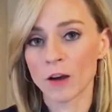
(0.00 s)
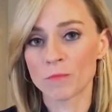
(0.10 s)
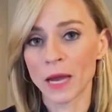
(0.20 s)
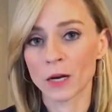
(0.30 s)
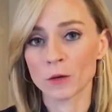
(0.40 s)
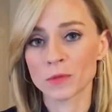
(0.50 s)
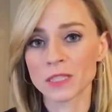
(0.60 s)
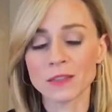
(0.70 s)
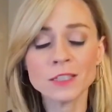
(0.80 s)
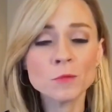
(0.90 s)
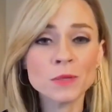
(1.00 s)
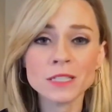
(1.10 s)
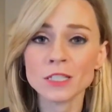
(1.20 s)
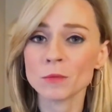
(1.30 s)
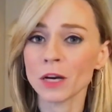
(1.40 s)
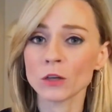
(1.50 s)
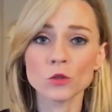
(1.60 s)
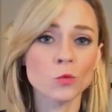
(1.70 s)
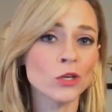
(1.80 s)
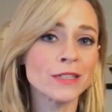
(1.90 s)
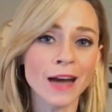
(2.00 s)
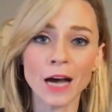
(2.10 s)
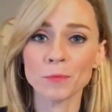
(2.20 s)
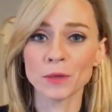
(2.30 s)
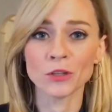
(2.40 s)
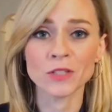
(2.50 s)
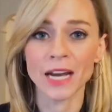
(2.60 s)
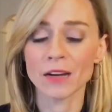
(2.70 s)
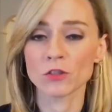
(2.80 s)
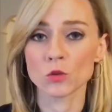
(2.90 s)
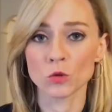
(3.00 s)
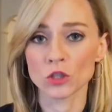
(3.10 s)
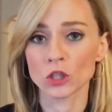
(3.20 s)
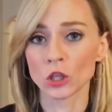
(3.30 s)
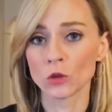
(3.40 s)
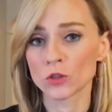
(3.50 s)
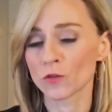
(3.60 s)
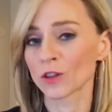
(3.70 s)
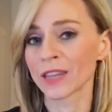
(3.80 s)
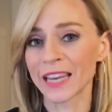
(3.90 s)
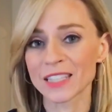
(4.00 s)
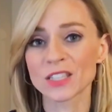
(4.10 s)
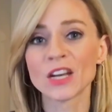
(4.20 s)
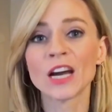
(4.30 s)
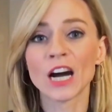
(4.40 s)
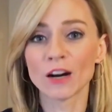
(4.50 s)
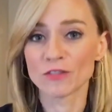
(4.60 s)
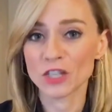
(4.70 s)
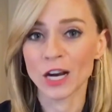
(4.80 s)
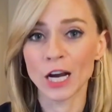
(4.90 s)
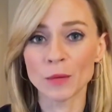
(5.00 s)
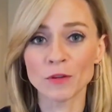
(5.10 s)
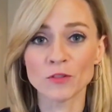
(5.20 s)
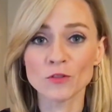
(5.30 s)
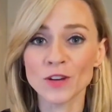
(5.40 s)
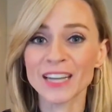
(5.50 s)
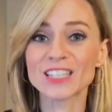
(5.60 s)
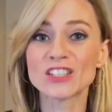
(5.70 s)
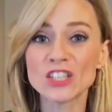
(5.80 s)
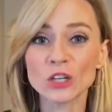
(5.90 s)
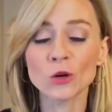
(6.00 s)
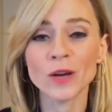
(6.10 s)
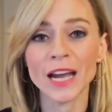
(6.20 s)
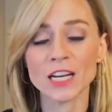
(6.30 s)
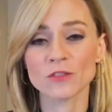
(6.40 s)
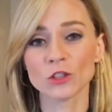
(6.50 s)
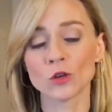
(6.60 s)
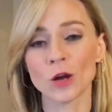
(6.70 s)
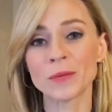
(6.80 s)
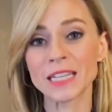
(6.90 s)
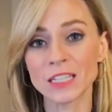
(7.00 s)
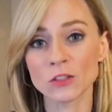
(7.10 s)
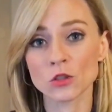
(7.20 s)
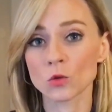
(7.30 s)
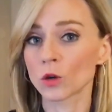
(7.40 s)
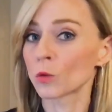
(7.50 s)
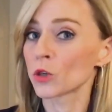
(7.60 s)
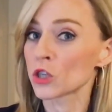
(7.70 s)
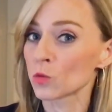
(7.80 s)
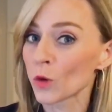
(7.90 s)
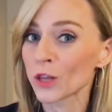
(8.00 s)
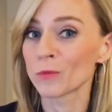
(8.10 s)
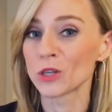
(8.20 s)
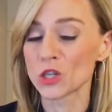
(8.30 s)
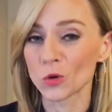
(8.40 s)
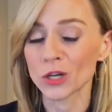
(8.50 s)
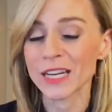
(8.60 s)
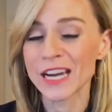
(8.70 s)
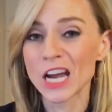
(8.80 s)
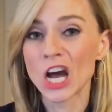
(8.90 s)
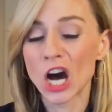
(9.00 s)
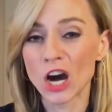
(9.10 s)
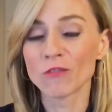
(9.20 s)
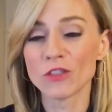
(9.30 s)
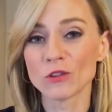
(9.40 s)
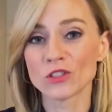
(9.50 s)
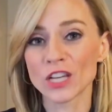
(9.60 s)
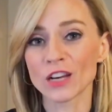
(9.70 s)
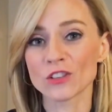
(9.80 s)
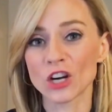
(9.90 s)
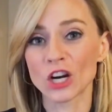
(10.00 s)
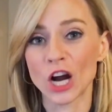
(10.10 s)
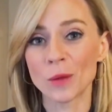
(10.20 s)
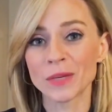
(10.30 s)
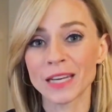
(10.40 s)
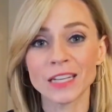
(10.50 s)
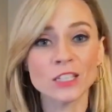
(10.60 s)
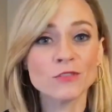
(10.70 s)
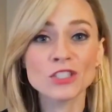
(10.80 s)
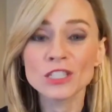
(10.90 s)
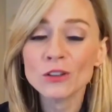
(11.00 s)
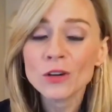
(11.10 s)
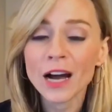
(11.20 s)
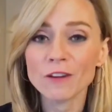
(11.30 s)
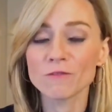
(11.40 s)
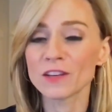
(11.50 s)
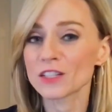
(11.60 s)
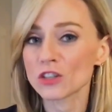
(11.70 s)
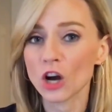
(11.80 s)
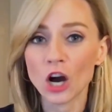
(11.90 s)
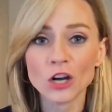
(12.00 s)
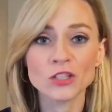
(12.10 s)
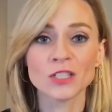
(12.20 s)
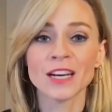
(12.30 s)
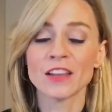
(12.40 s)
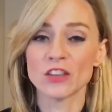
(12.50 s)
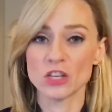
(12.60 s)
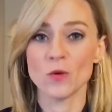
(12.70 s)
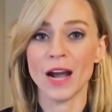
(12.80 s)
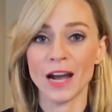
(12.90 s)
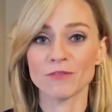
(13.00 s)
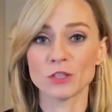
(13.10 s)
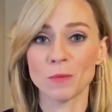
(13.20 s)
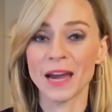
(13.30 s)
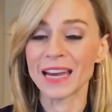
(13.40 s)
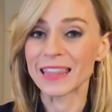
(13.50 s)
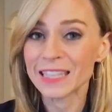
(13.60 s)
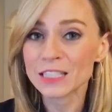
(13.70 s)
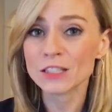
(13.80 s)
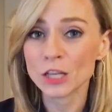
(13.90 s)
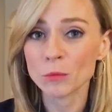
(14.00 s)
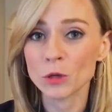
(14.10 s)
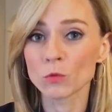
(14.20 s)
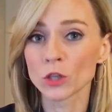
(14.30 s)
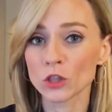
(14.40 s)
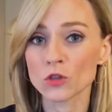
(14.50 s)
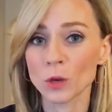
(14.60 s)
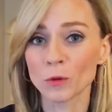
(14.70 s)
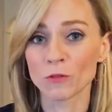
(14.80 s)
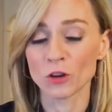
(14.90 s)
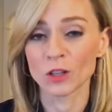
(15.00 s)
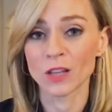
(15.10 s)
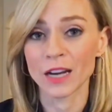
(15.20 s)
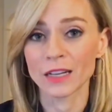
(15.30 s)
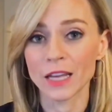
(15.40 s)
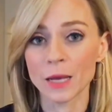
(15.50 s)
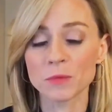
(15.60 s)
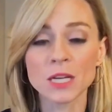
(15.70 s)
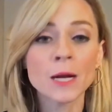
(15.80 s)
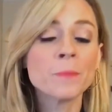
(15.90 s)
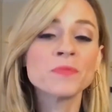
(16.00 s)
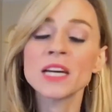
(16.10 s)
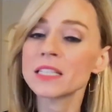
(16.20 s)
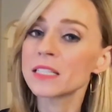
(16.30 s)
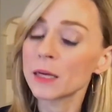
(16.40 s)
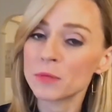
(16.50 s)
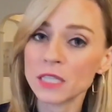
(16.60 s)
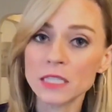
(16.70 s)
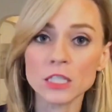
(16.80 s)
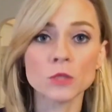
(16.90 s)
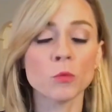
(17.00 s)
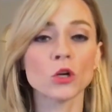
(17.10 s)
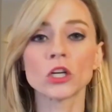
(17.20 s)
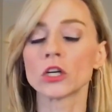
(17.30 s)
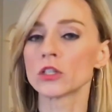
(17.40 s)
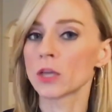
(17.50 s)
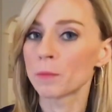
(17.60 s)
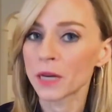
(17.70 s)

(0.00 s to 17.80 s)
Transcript: of bankruptcy. These business models were not built to have stores closed for lengths of time. If you've got zero cash flow coming into store, which is where the majority of those sales are coming in, you've still got fixed fixed cost that you have to pay. This is going to be real trouble for a lot of names. Yes, names like Dick's Sporting Goods,